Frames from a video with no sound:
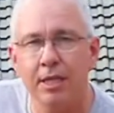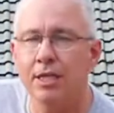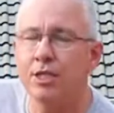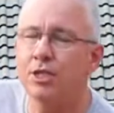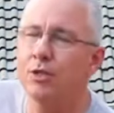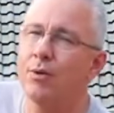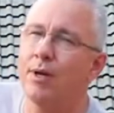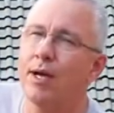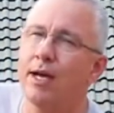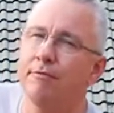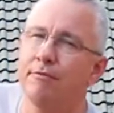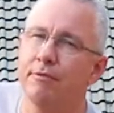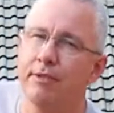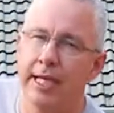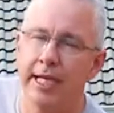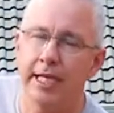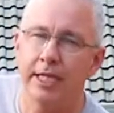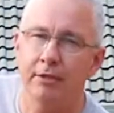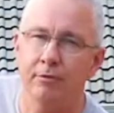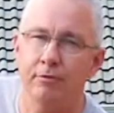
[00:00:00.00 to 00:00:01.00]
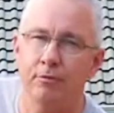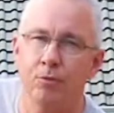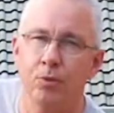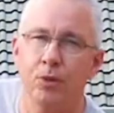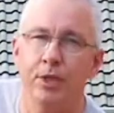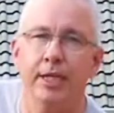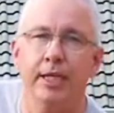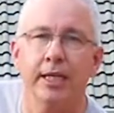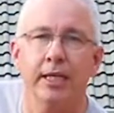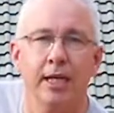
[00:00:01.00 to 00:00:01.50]
So I have negative
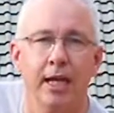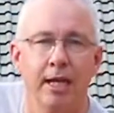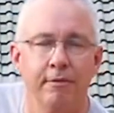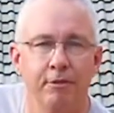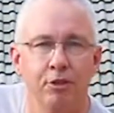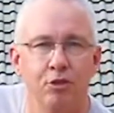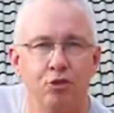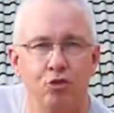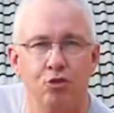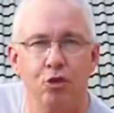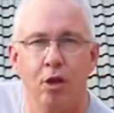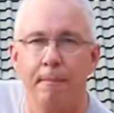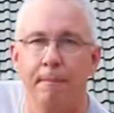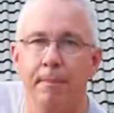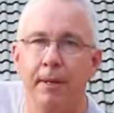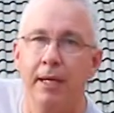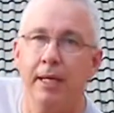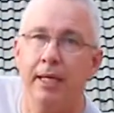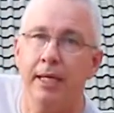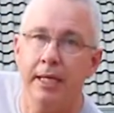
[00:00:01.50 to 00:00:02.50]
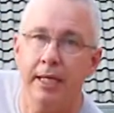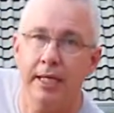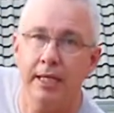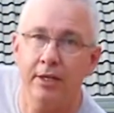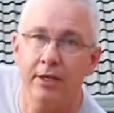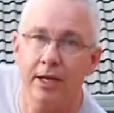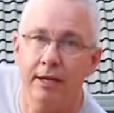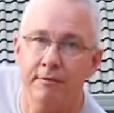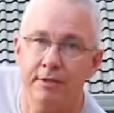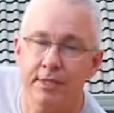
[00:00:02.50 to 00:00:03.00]
work and I have a drop in
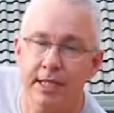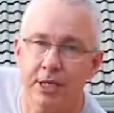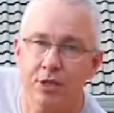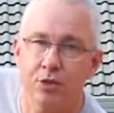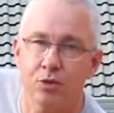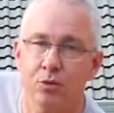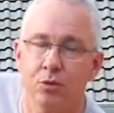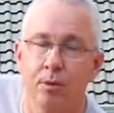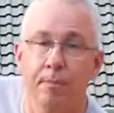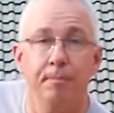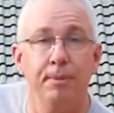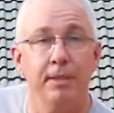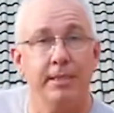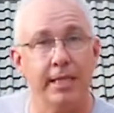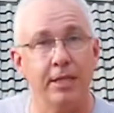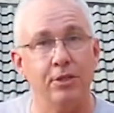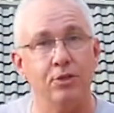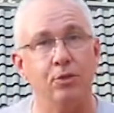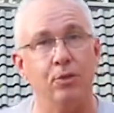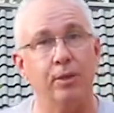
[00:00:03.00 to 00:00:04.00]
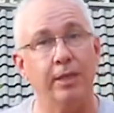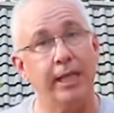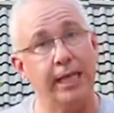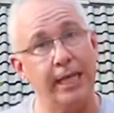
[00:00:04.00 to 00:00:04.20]
gravitational potential